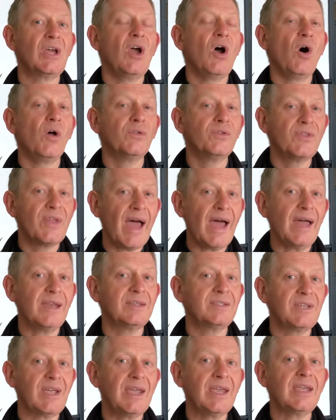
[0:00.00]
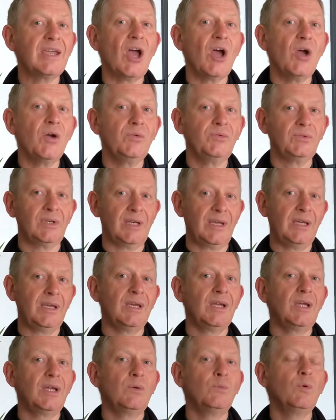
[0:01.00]
on that day only
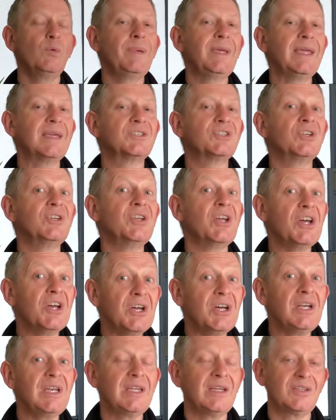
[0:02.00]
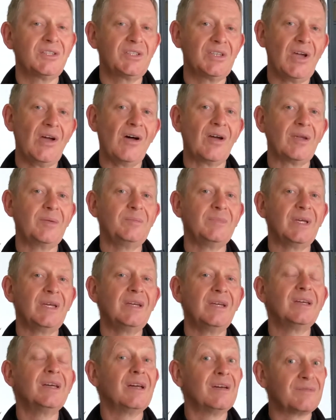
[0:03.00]
will be at an earlier time
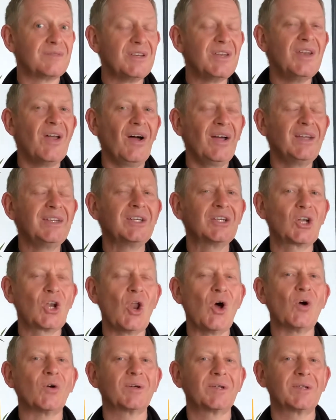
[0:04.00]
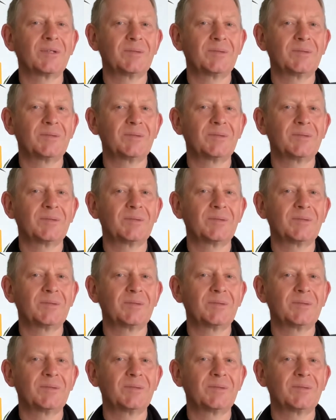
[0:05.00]
of 9 o'clock.